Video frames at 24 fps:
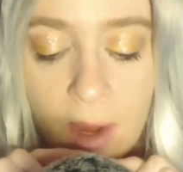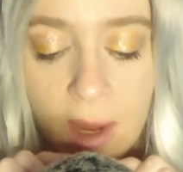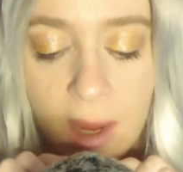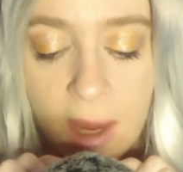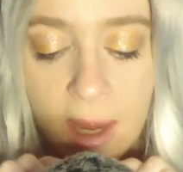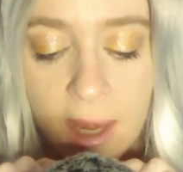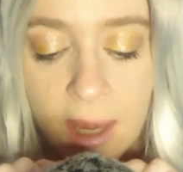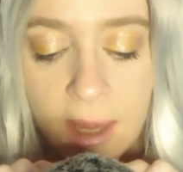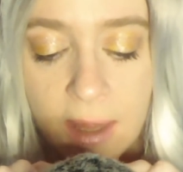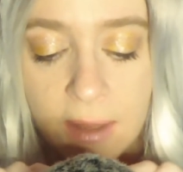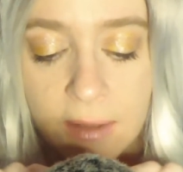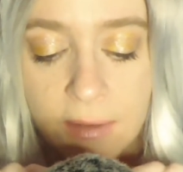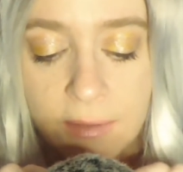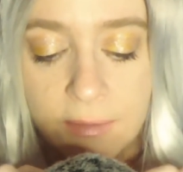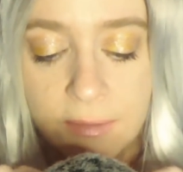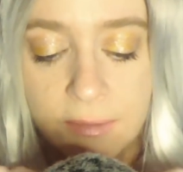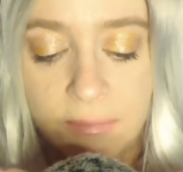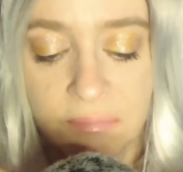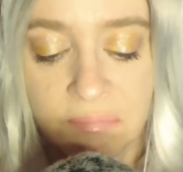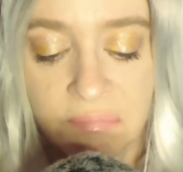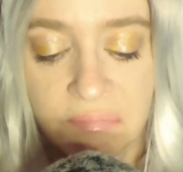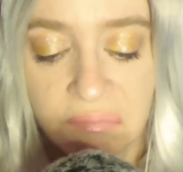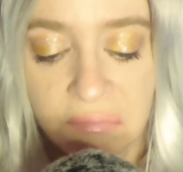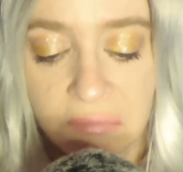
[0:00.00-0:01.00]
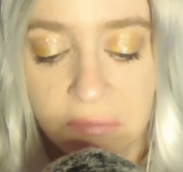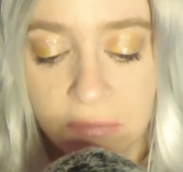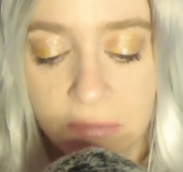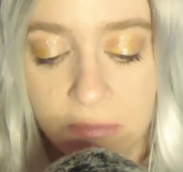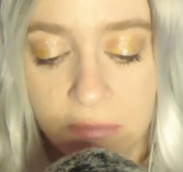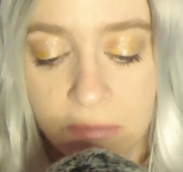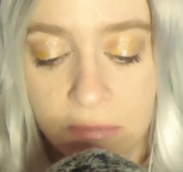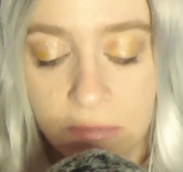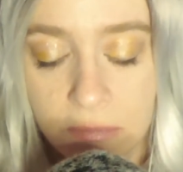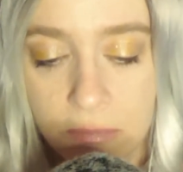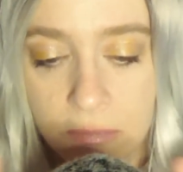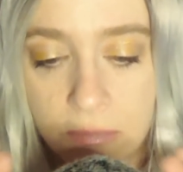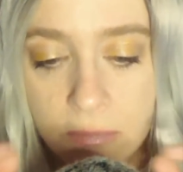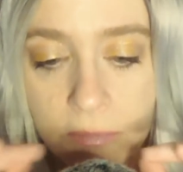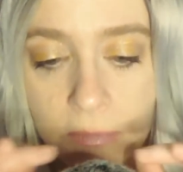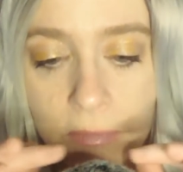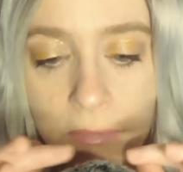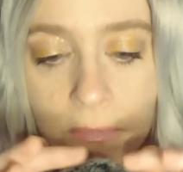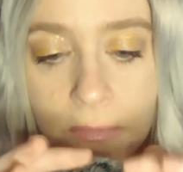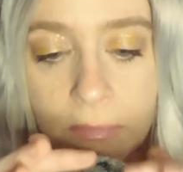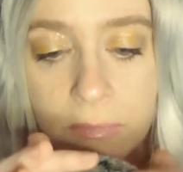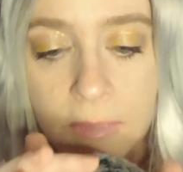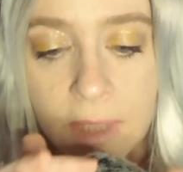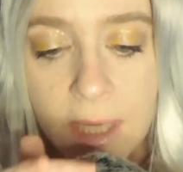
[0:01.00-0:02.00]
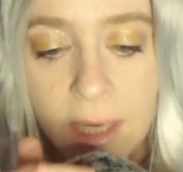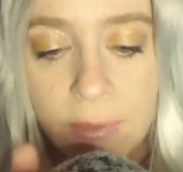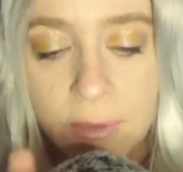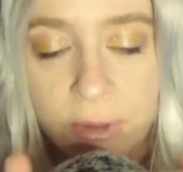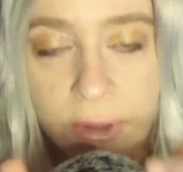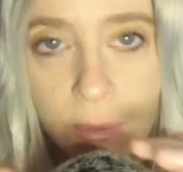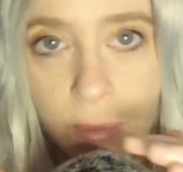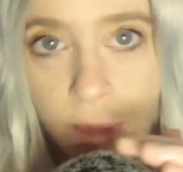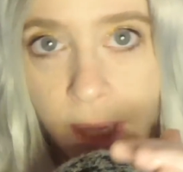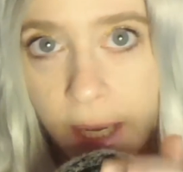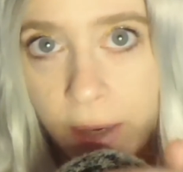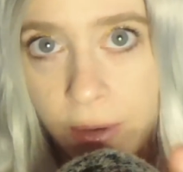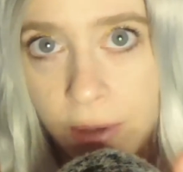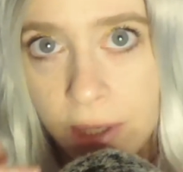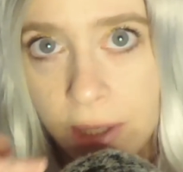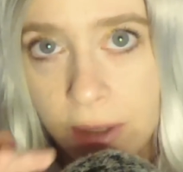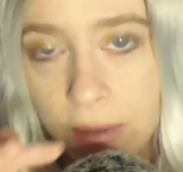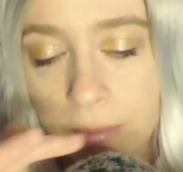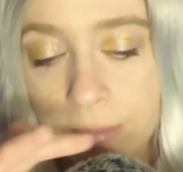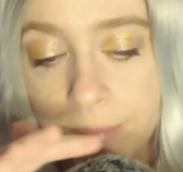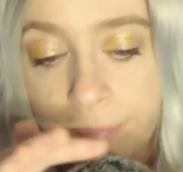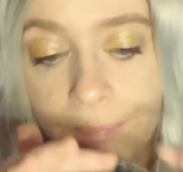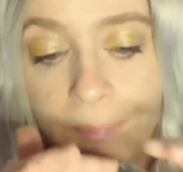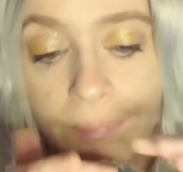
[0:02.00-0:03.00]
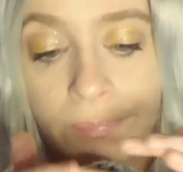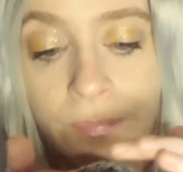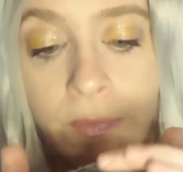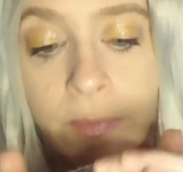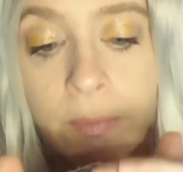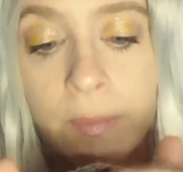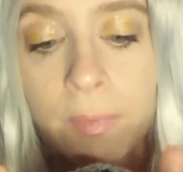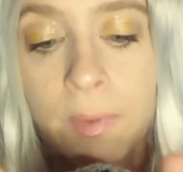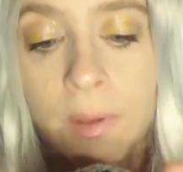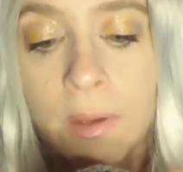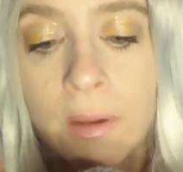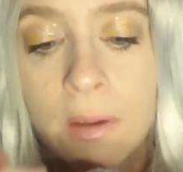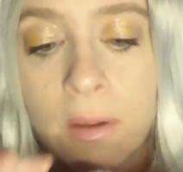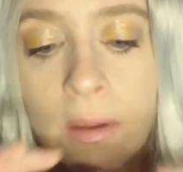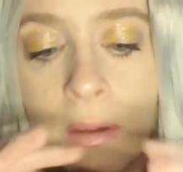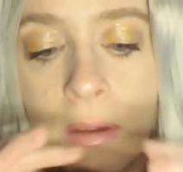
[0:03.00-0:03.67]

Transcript: And that was about it.